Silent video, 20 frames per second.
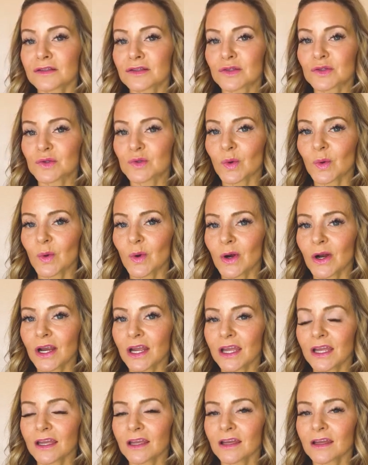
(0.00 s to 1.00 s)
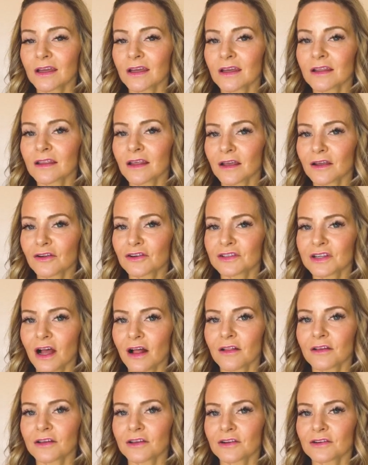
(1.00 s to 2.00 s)
story that you're
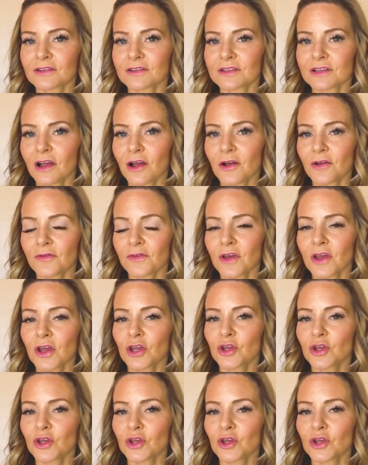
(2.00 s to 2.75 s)
telling yourself.